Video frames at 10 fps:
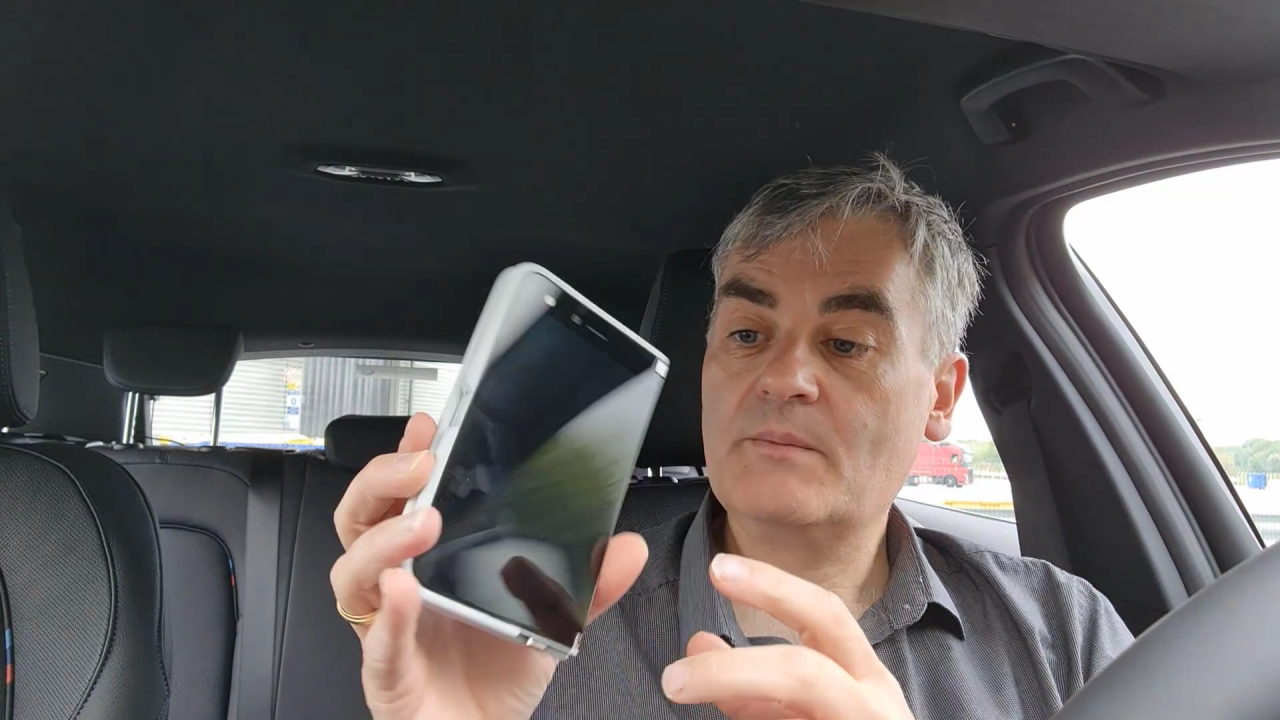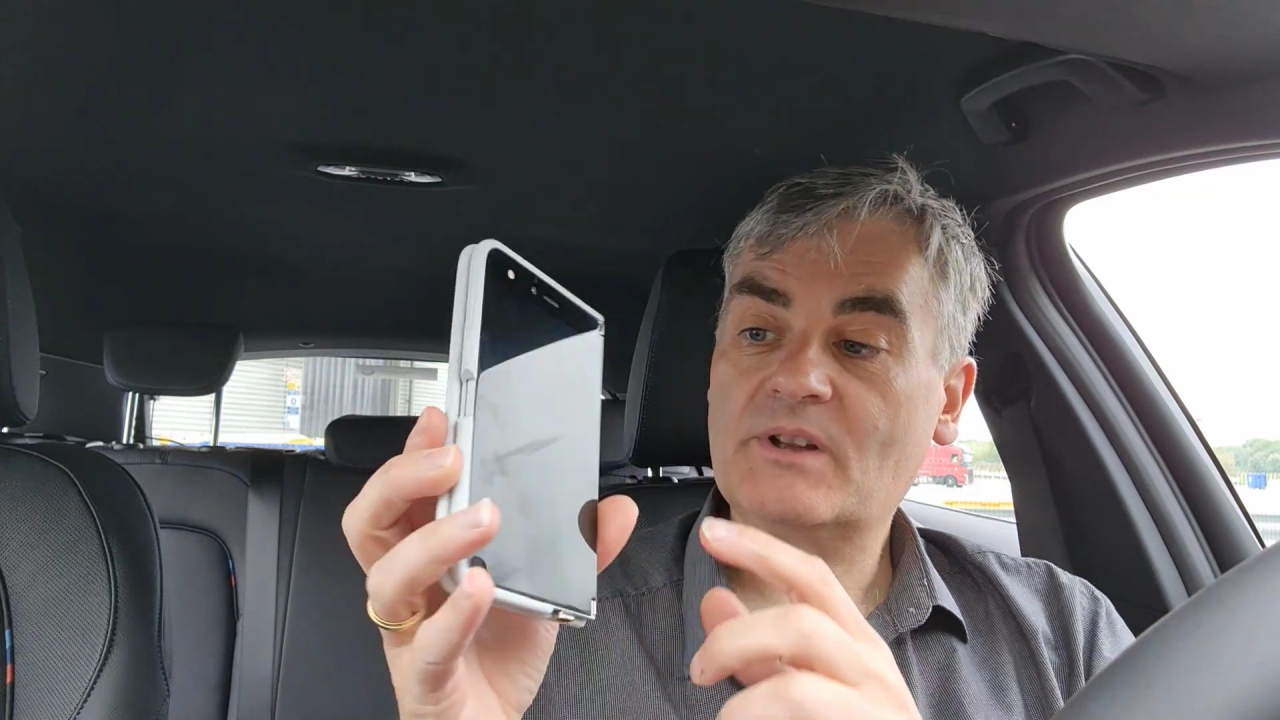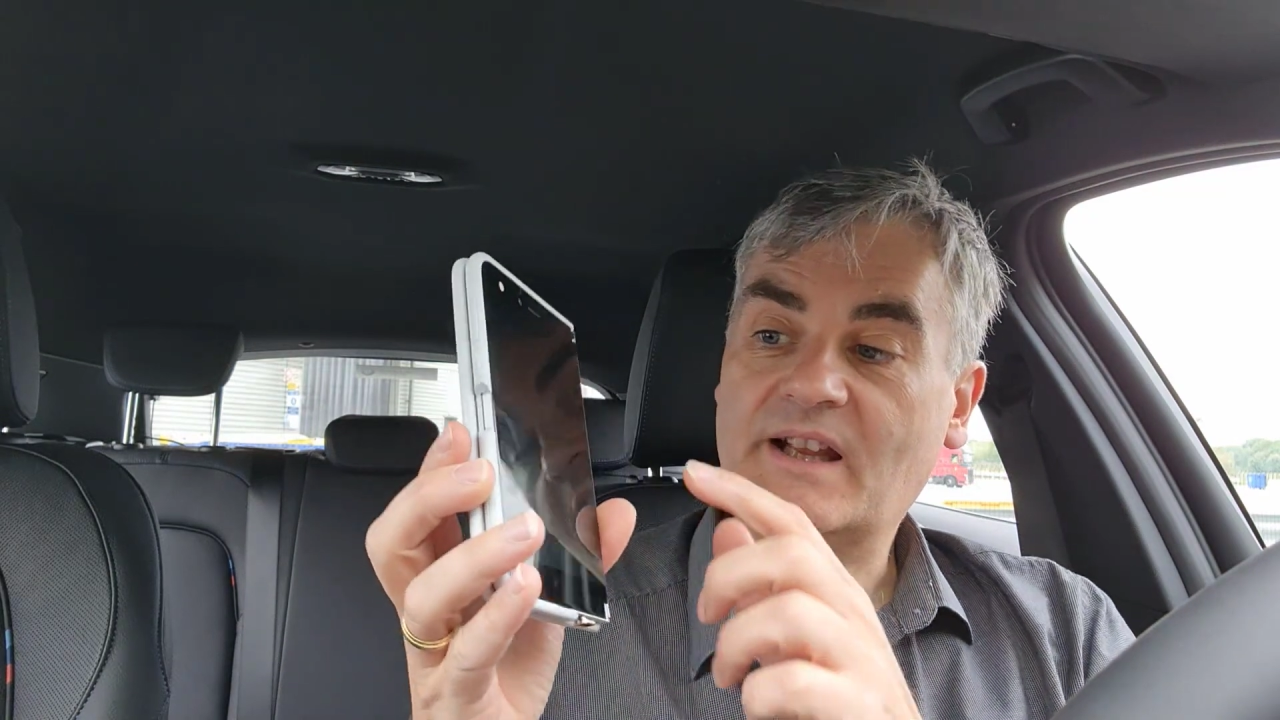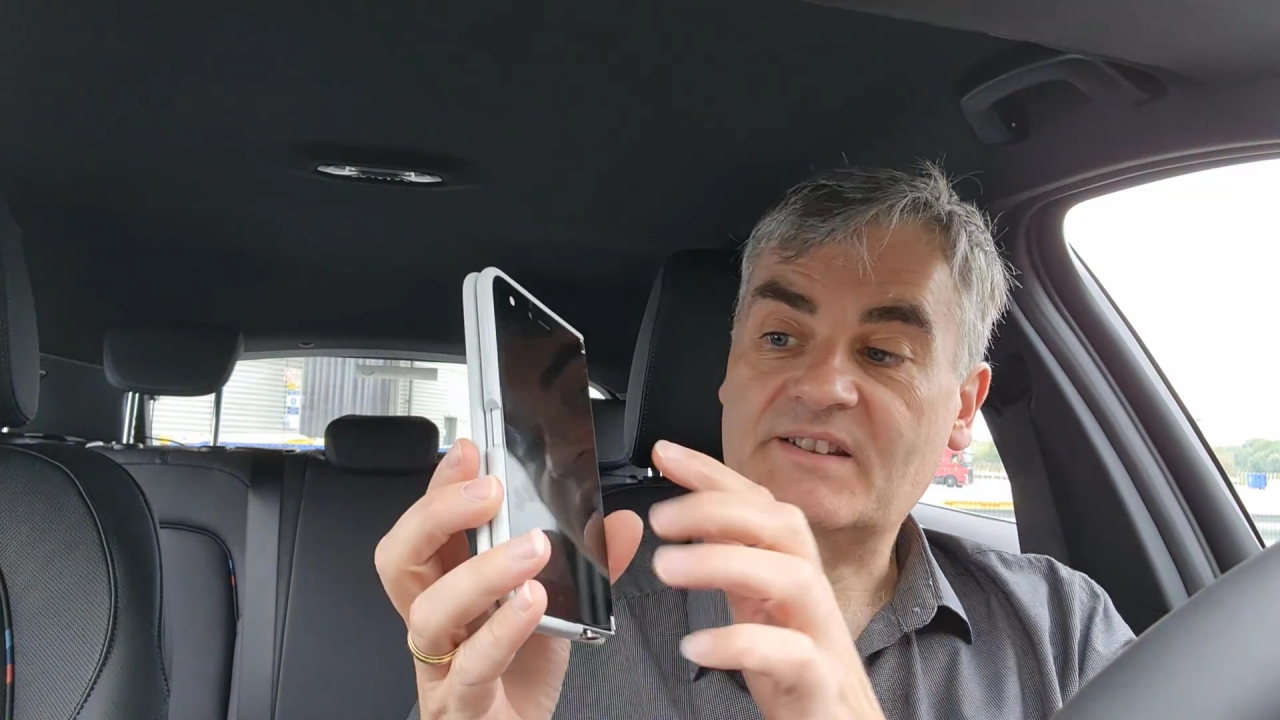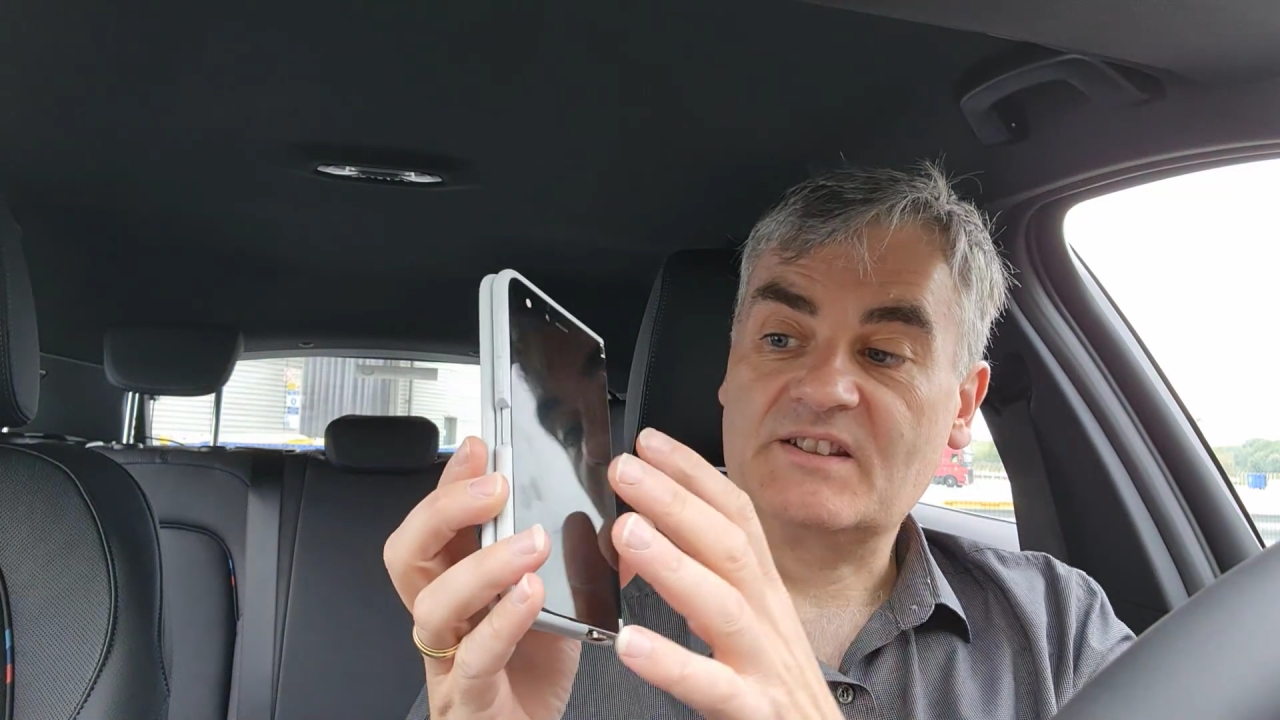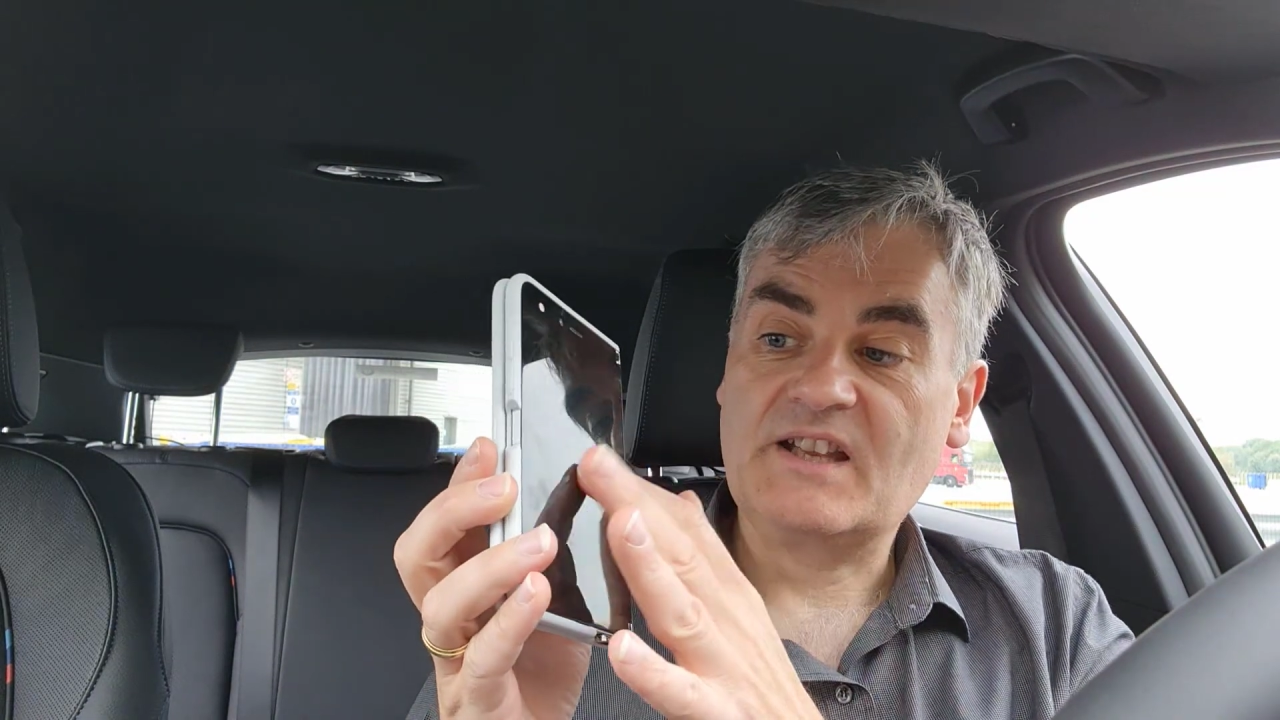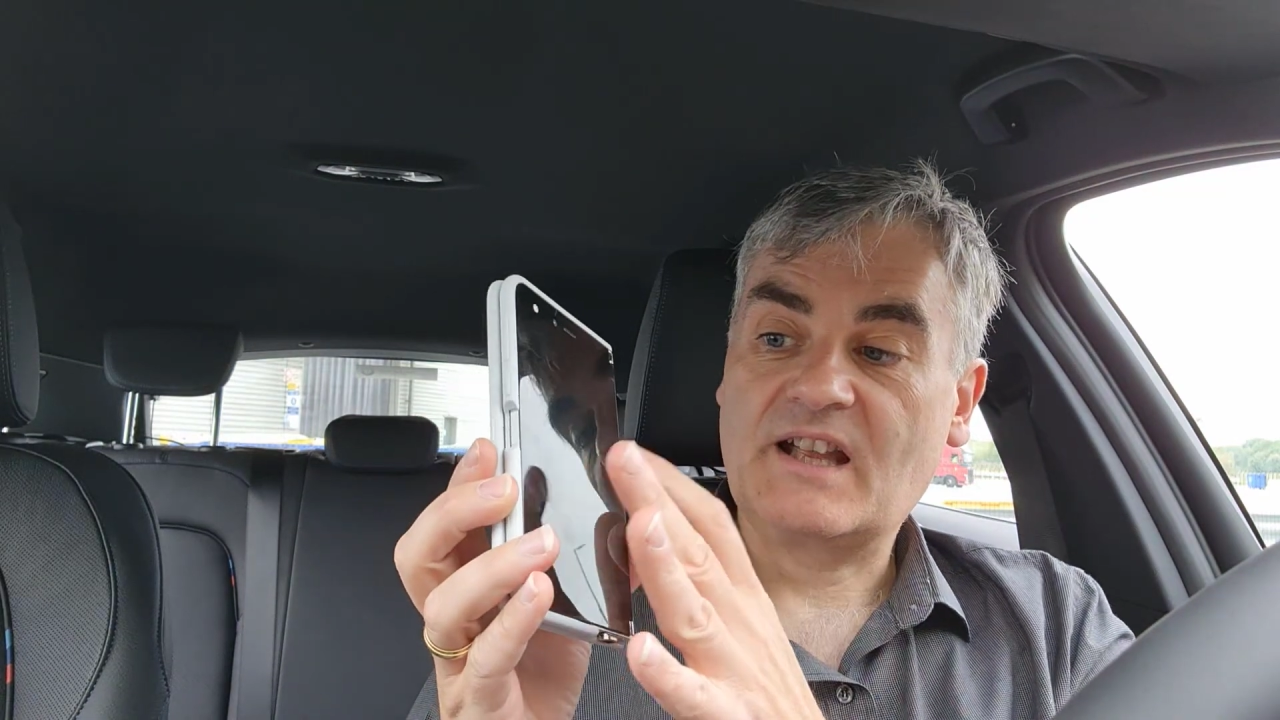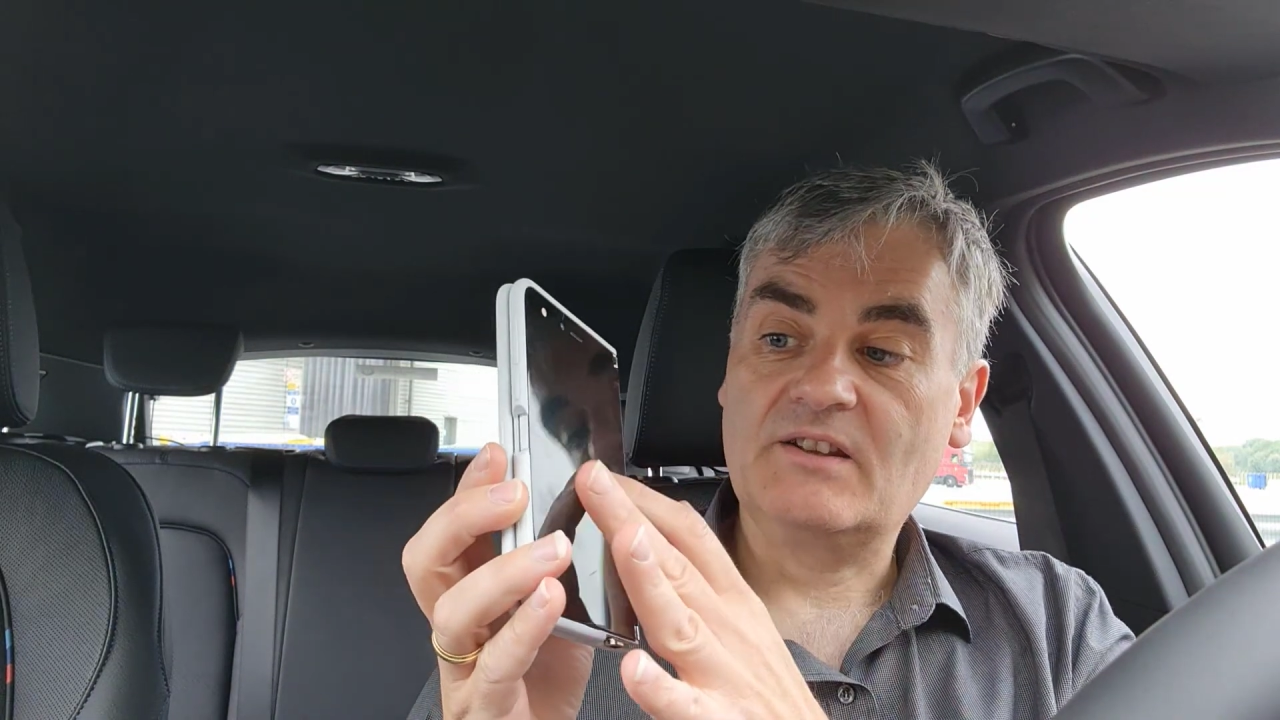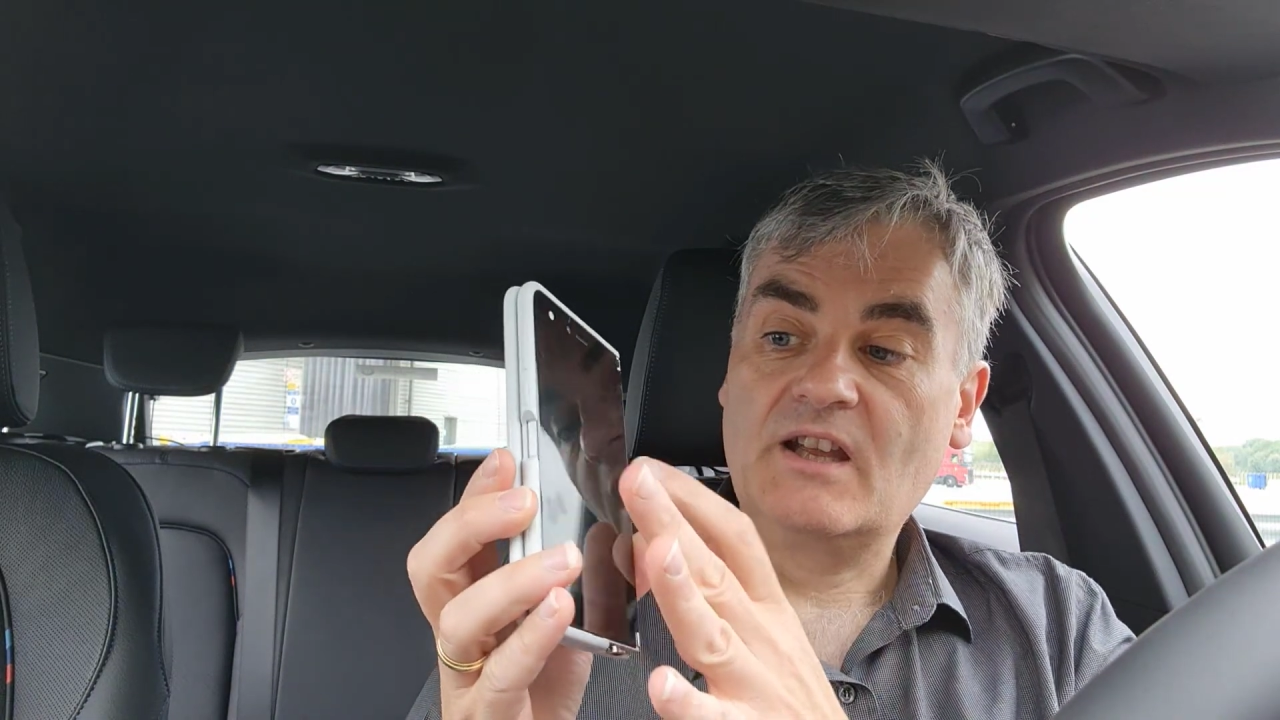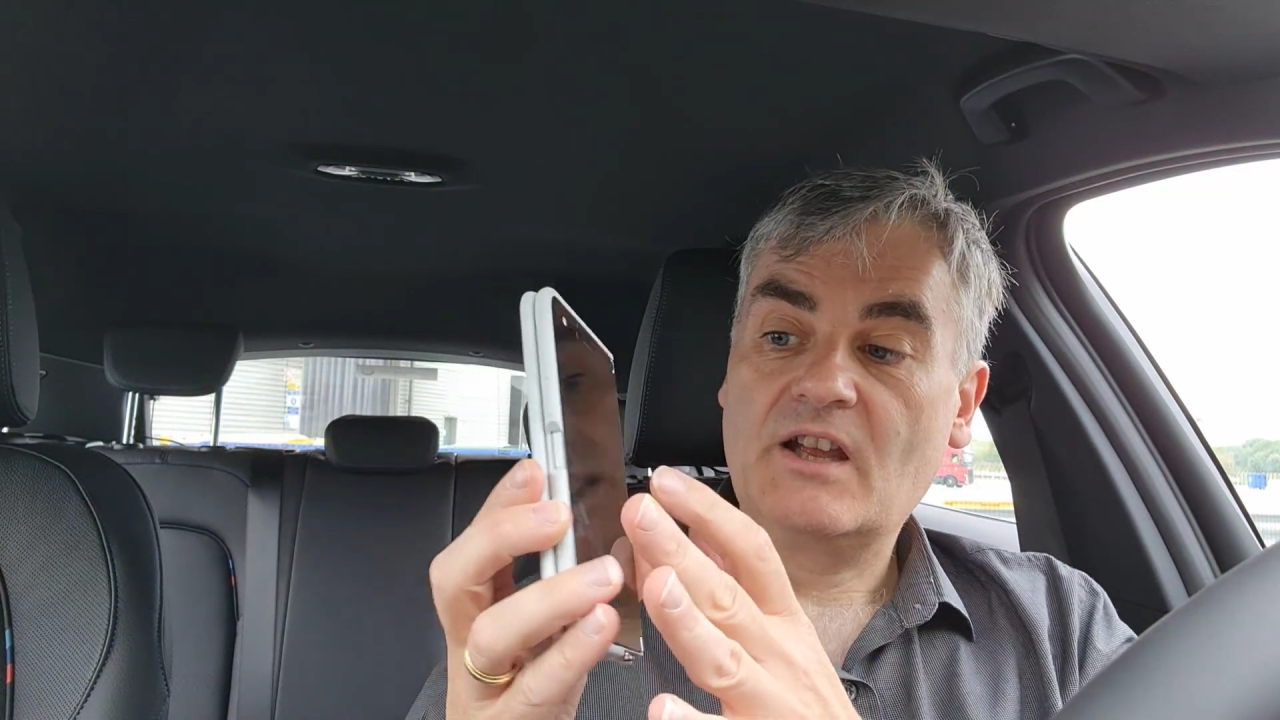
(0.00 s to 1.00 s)
But like I said, you
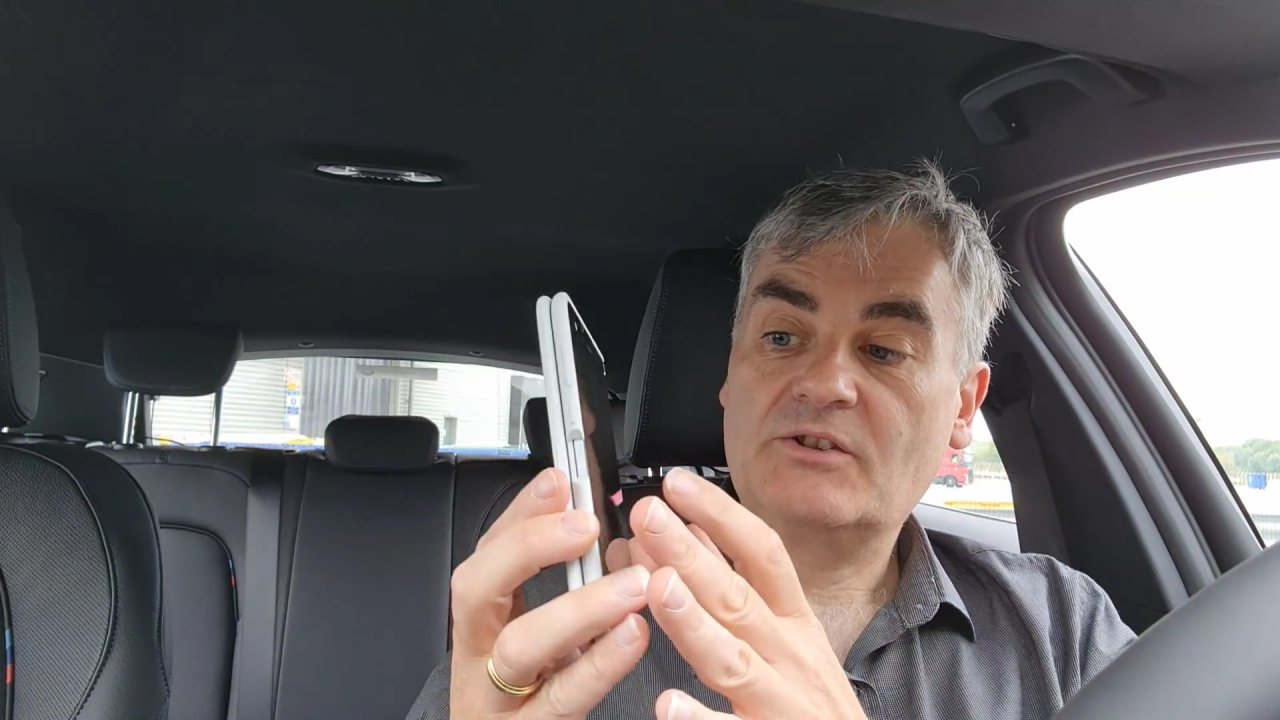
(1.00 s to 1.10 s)
can